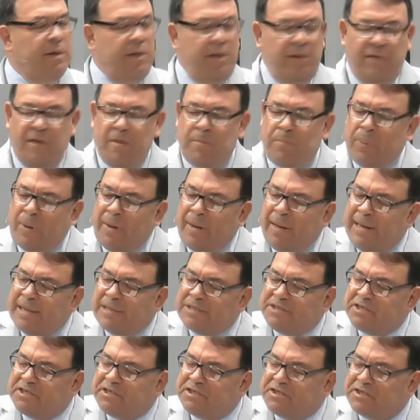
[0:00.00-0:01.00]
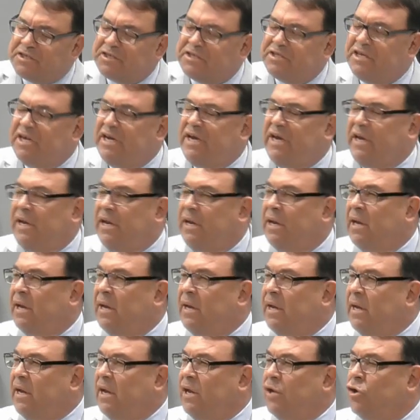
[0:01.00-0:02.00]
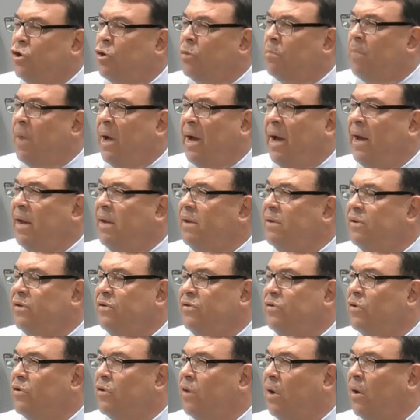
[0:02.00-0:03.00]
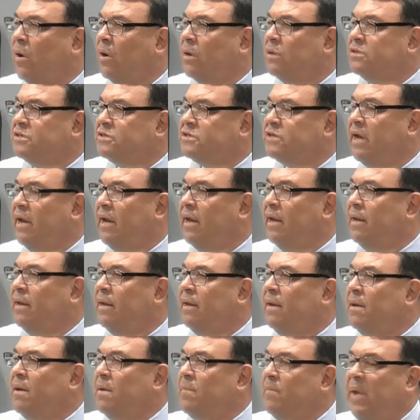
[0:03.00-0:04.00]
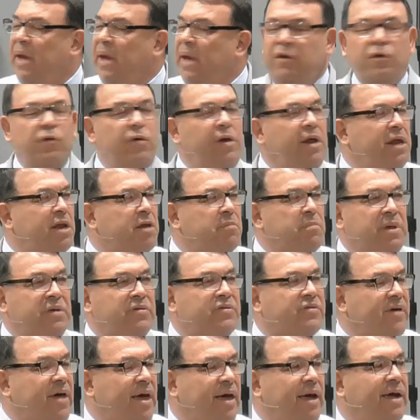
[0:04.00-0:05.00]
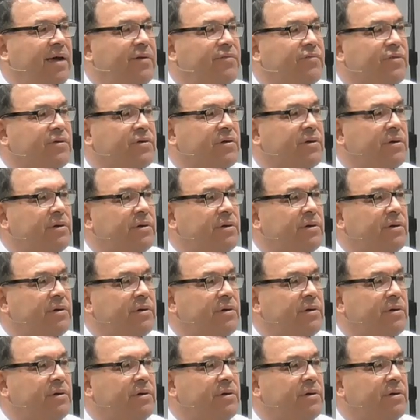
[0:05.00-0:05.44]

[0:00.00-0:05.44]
that plants a seed in your mind and your heart saying, man, you need to be saved.